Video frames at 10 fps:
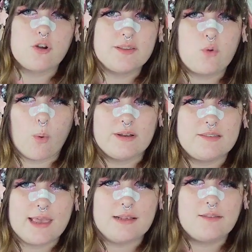going to
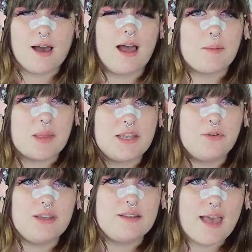take time and you
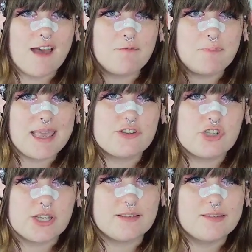need to have
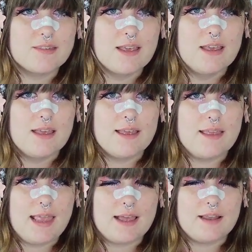patience.
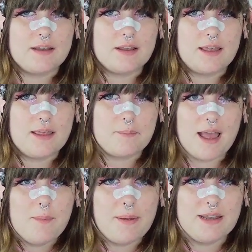And in my
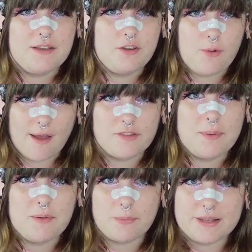opinion, you have to
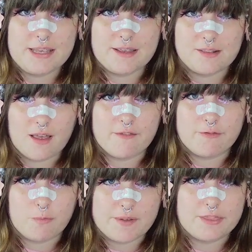be really in love
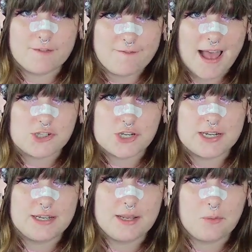with the
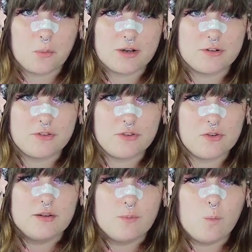fashion in order
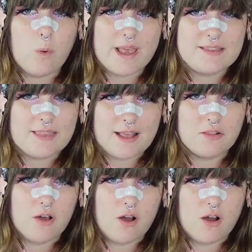to wait that
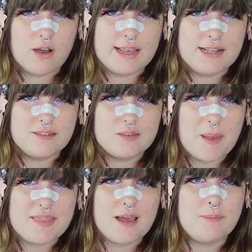long and
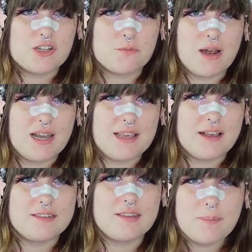spend that much money,
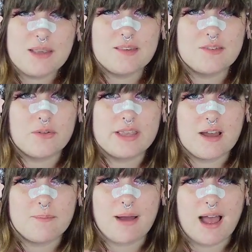because some pieces only
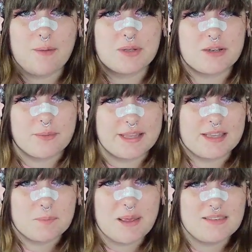come by when they're really
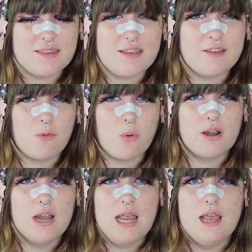expensive. Or,
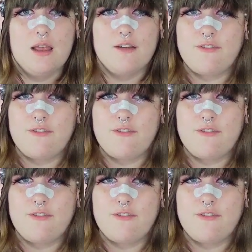for